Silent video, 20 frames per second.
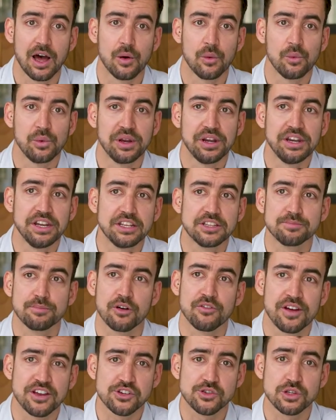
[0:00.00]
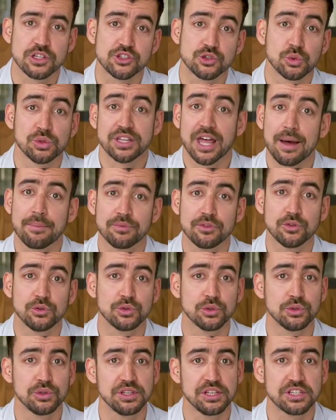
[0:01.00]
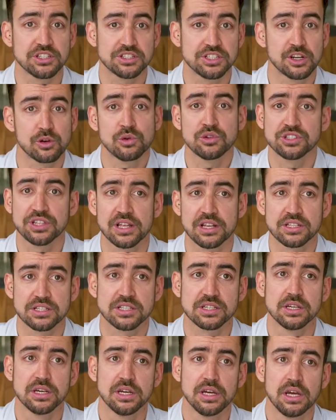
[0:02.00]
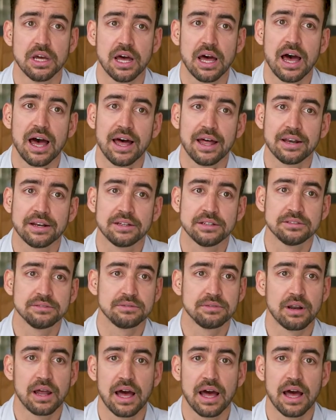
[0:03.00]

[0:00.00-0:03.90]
We need professionals to adapt to this circumstance and